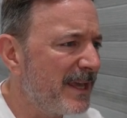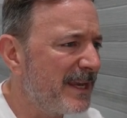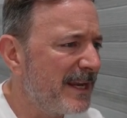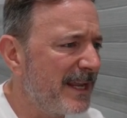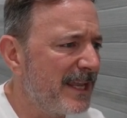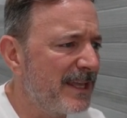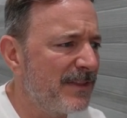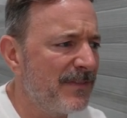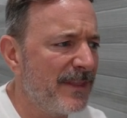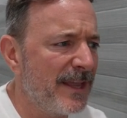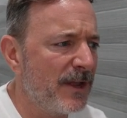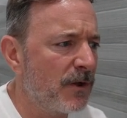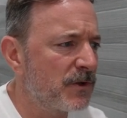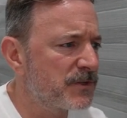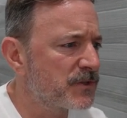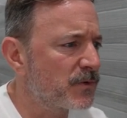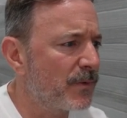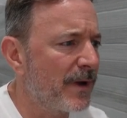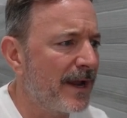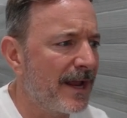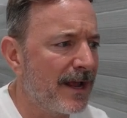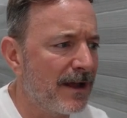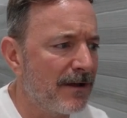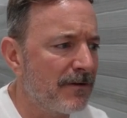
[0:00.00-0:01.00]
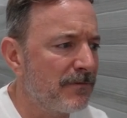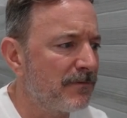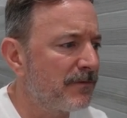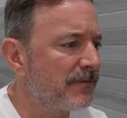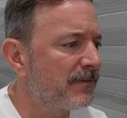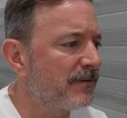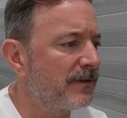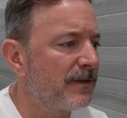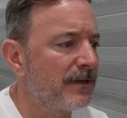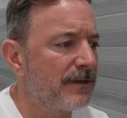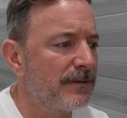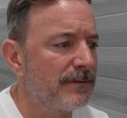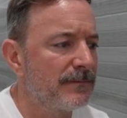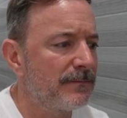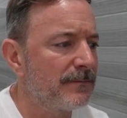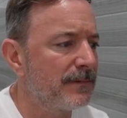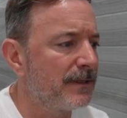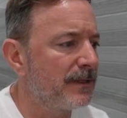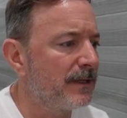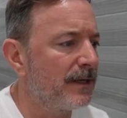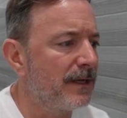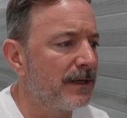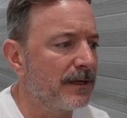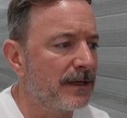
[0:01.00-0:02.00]
And again, they also have
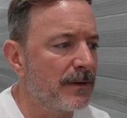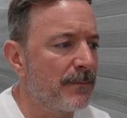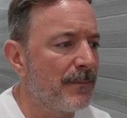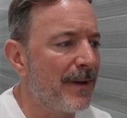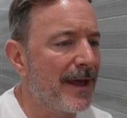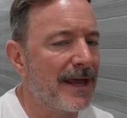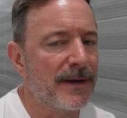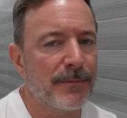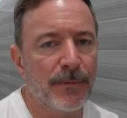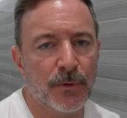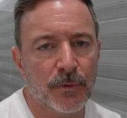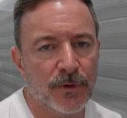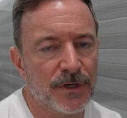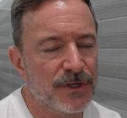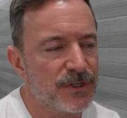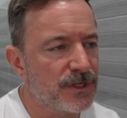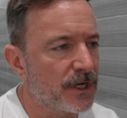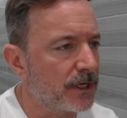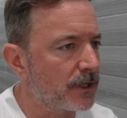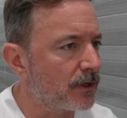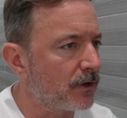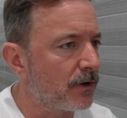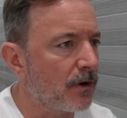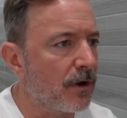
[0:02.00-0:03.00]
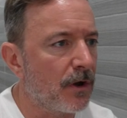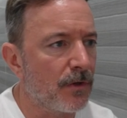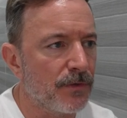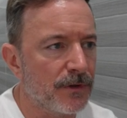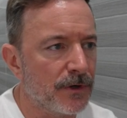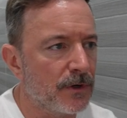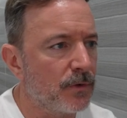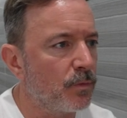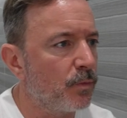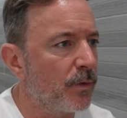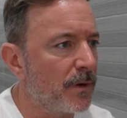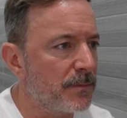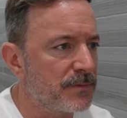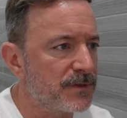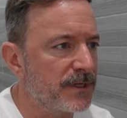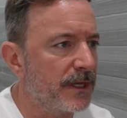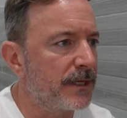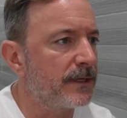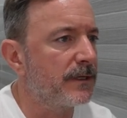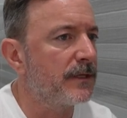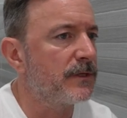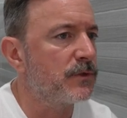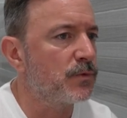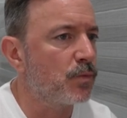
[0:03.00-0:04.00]
a compatibility checker on their
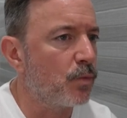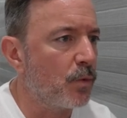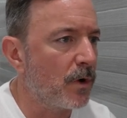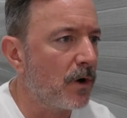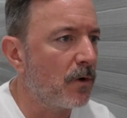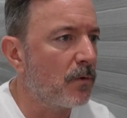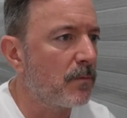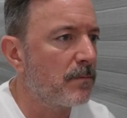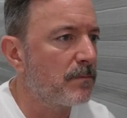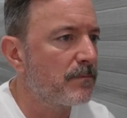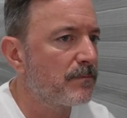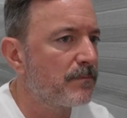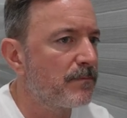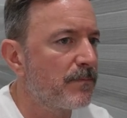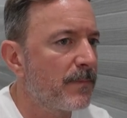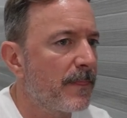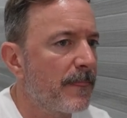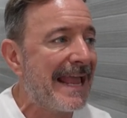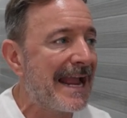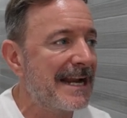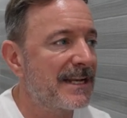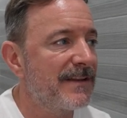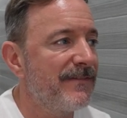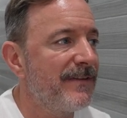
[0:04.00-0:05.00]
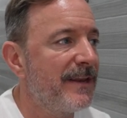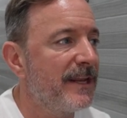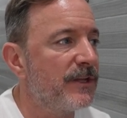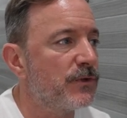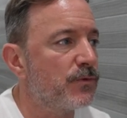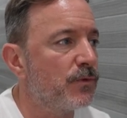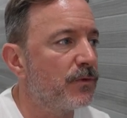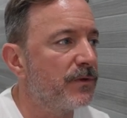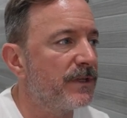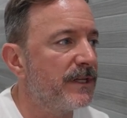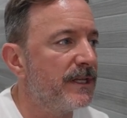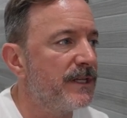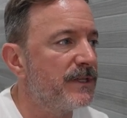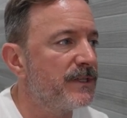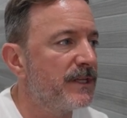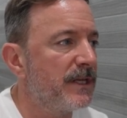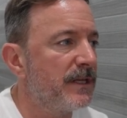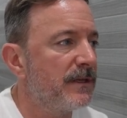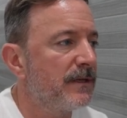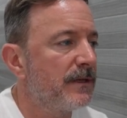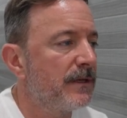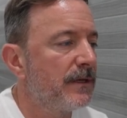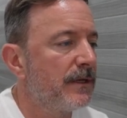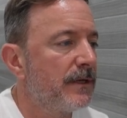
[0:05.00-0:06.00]
website as well. Activating is really
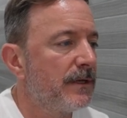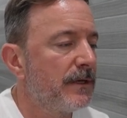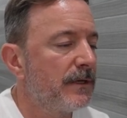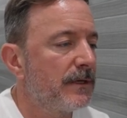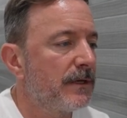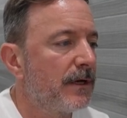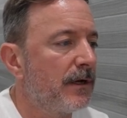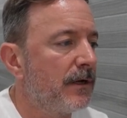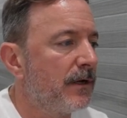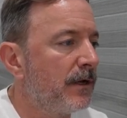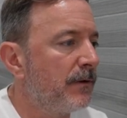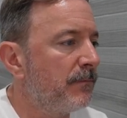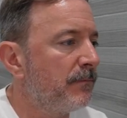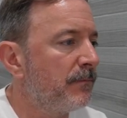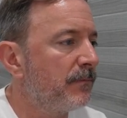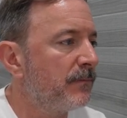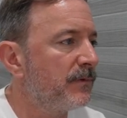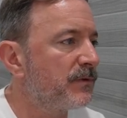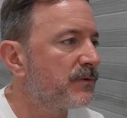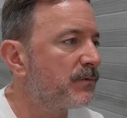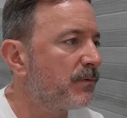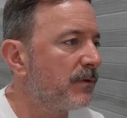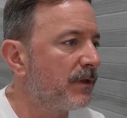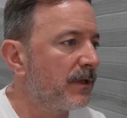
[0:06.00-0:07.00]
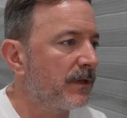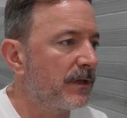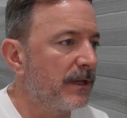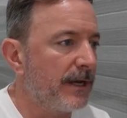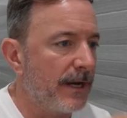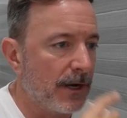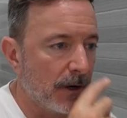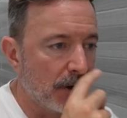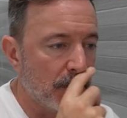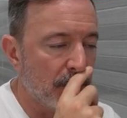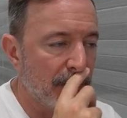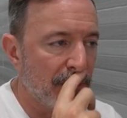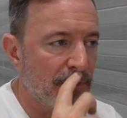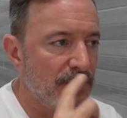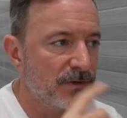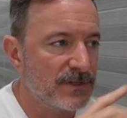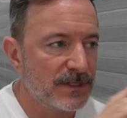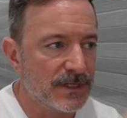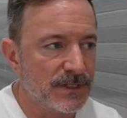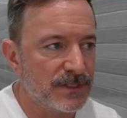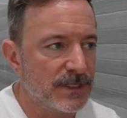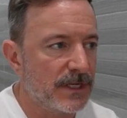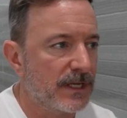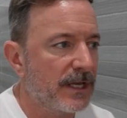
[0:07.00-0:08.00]
easy. Let's look at Airlo's
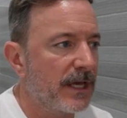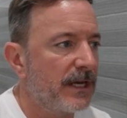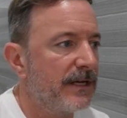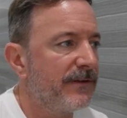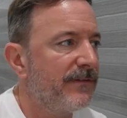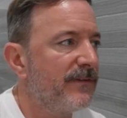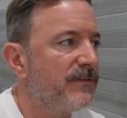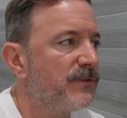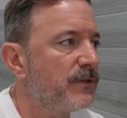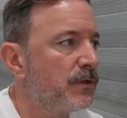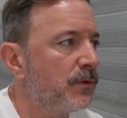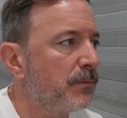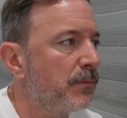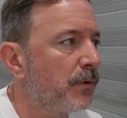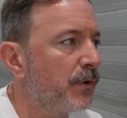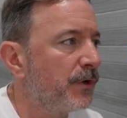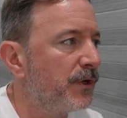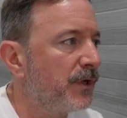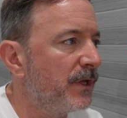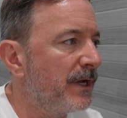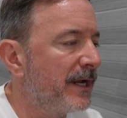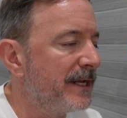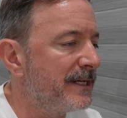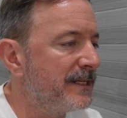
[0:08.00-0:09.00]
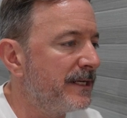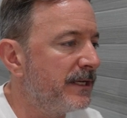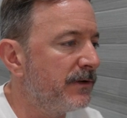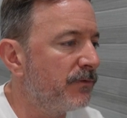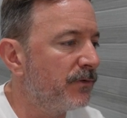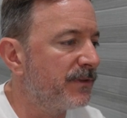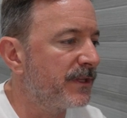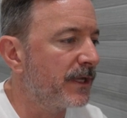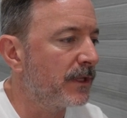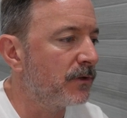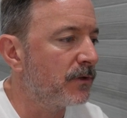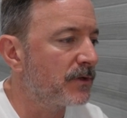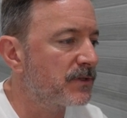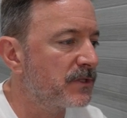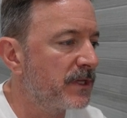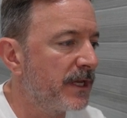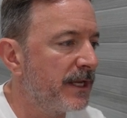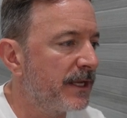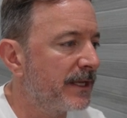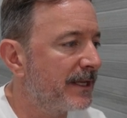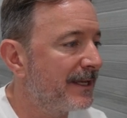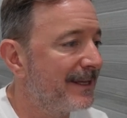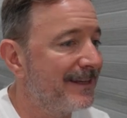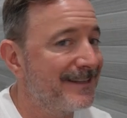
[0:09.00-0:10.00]
because it kind of gives you a pretty good idea what that looks
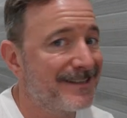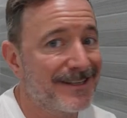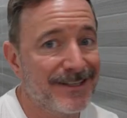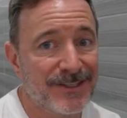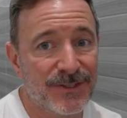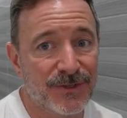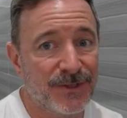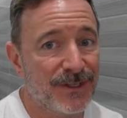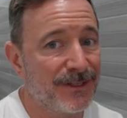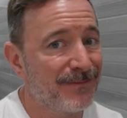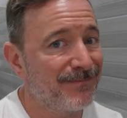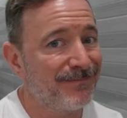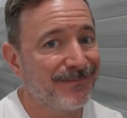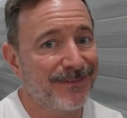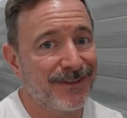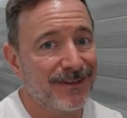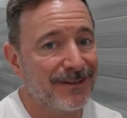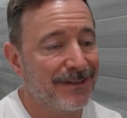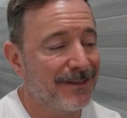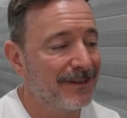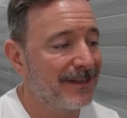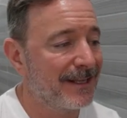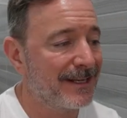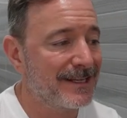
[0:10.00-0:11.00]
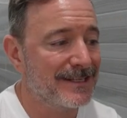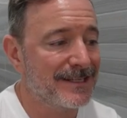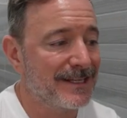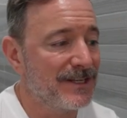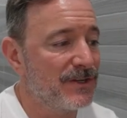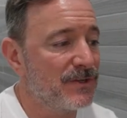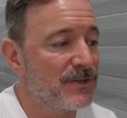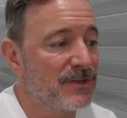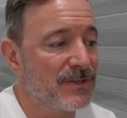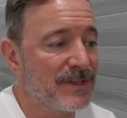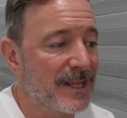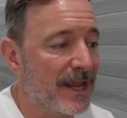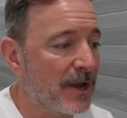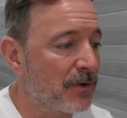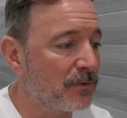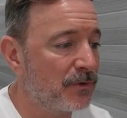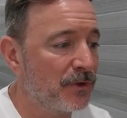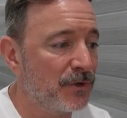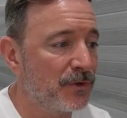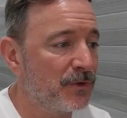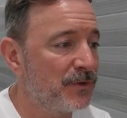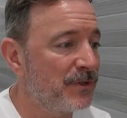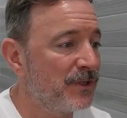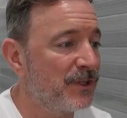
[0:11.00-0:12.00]
like. Essentially, like I said, you just
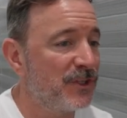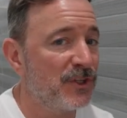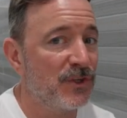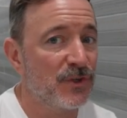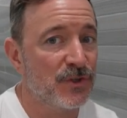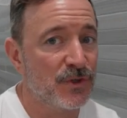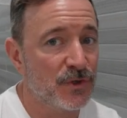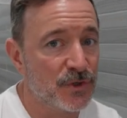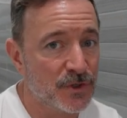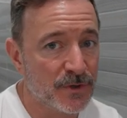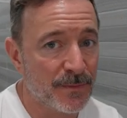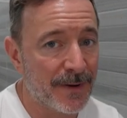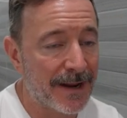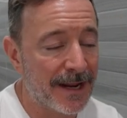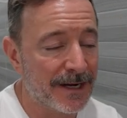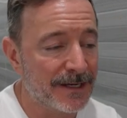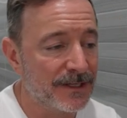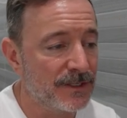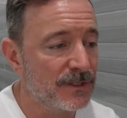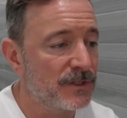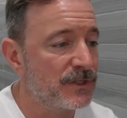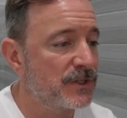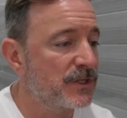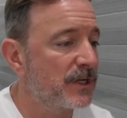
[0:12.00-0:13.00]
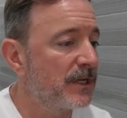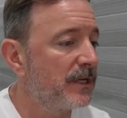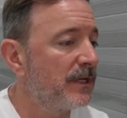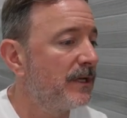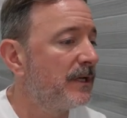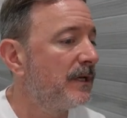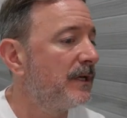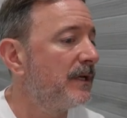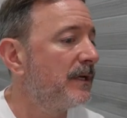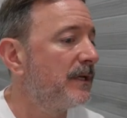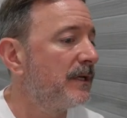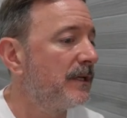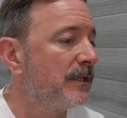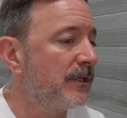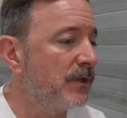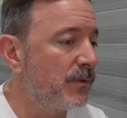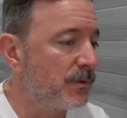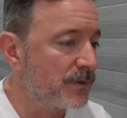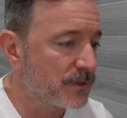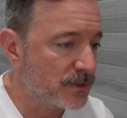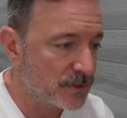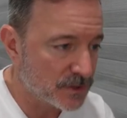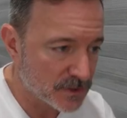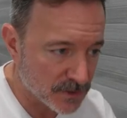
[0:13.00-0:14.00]
download, you choose your package, you
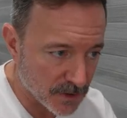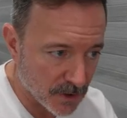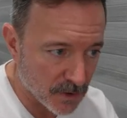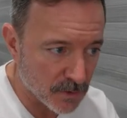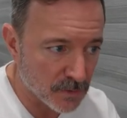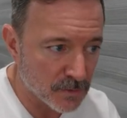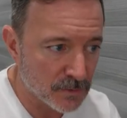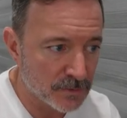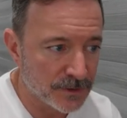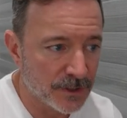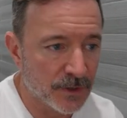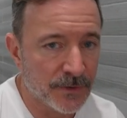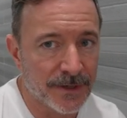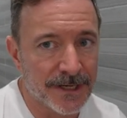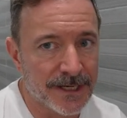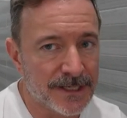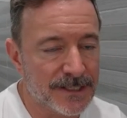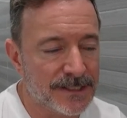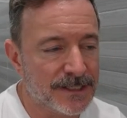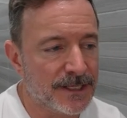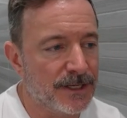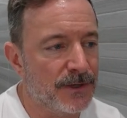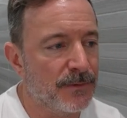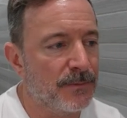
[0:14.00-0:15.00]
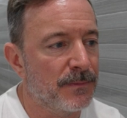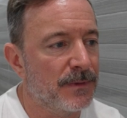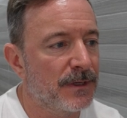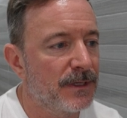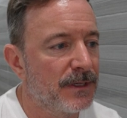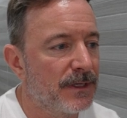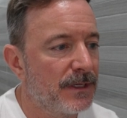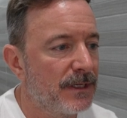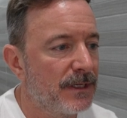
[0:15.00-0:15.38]
install your eSIM,